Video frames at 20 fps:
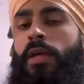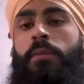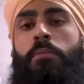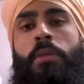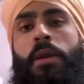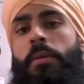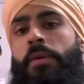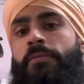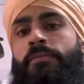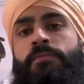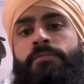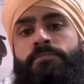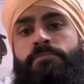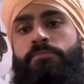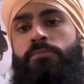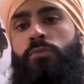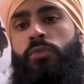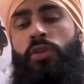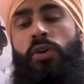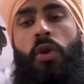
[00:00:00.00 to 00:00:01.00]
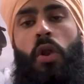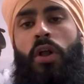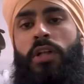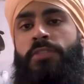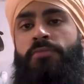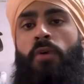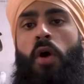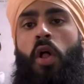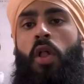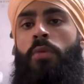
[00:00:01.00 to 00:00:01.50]
maybe to girls
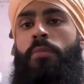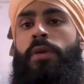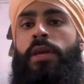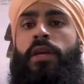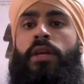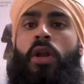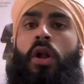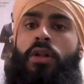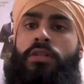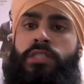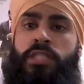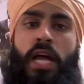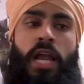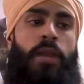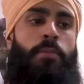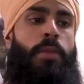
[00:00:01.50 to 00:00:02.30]
follow me and girls slide